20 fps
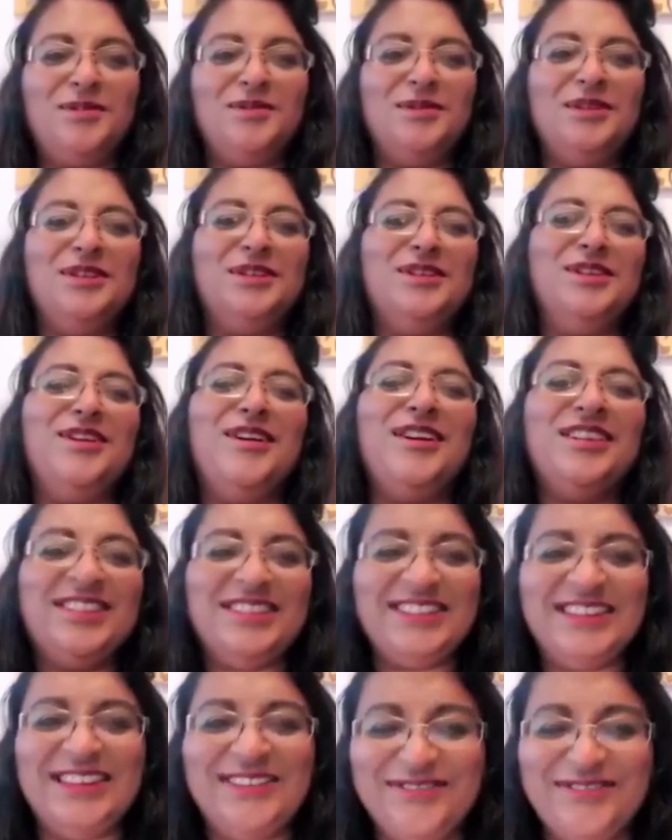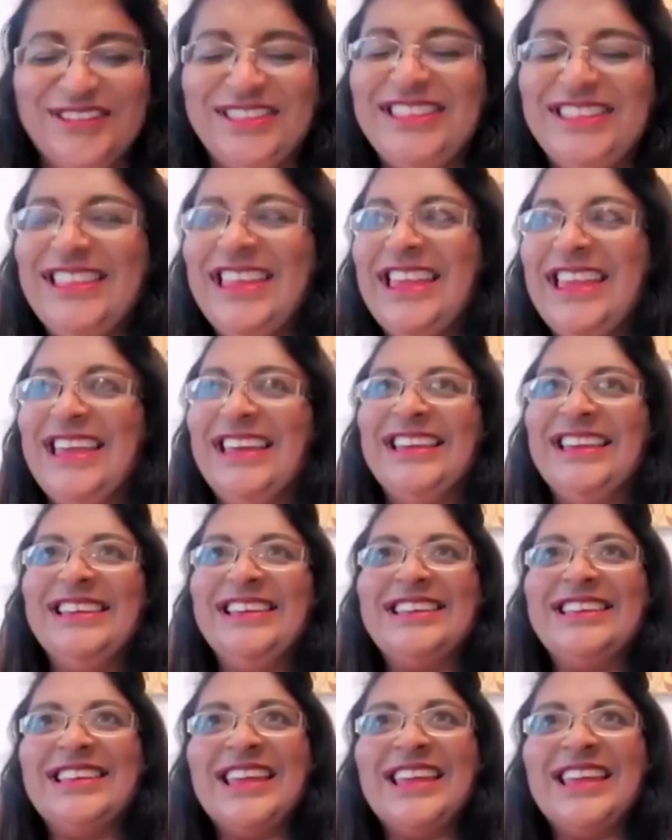doing lots of different things,